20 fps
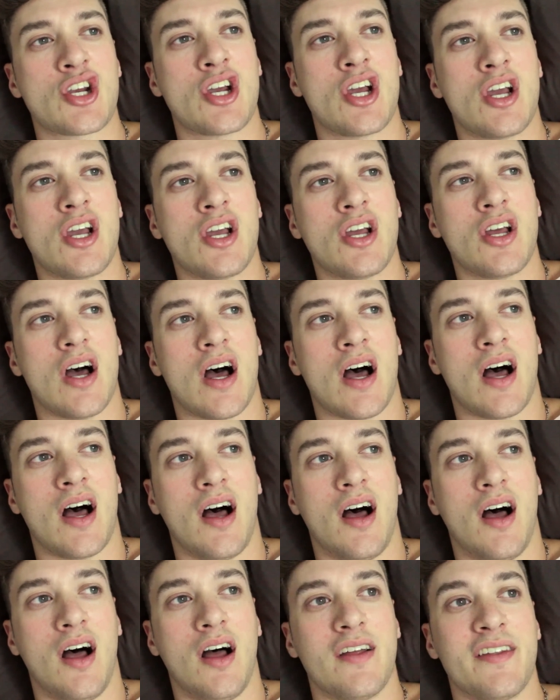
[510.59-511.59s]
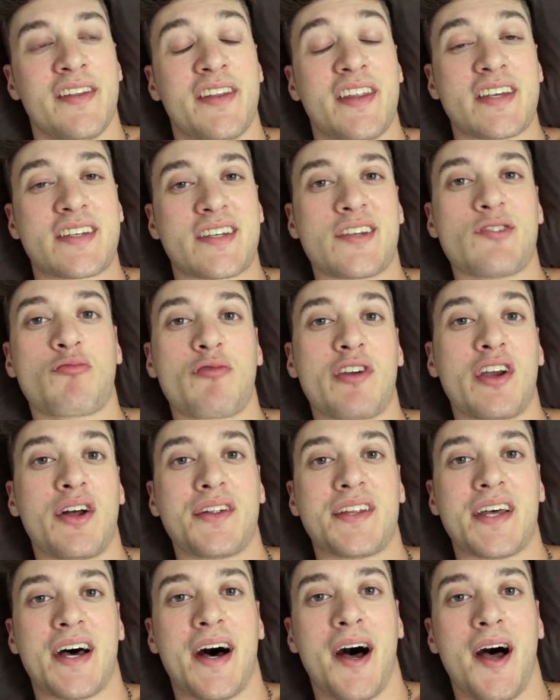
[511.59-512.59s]
/ this in
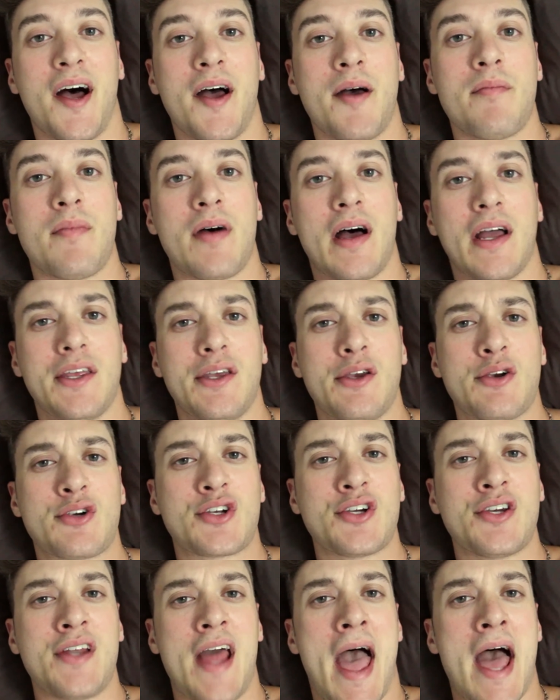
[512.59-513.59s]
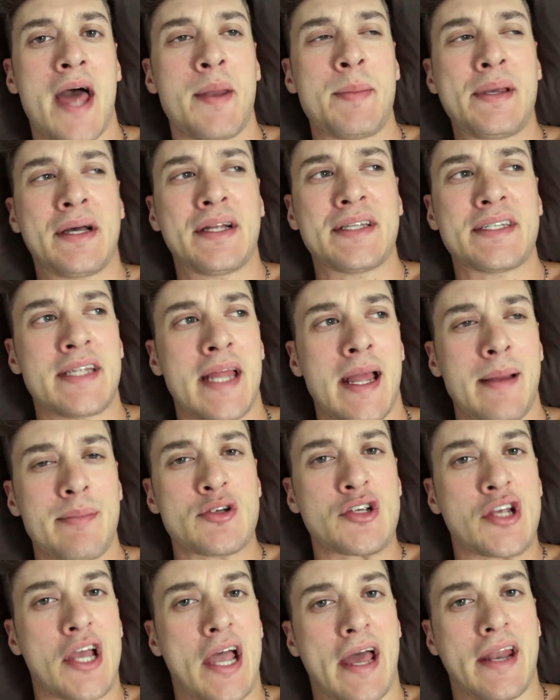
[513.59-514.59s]
real time, you should add me on
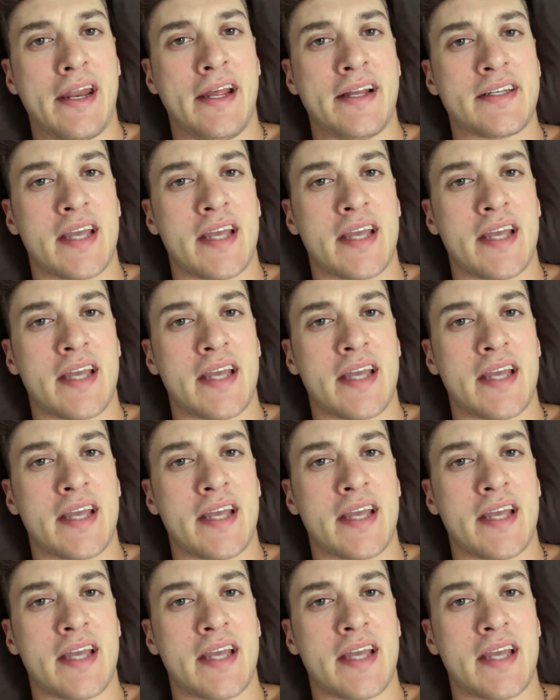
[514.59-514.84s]
Snapchat.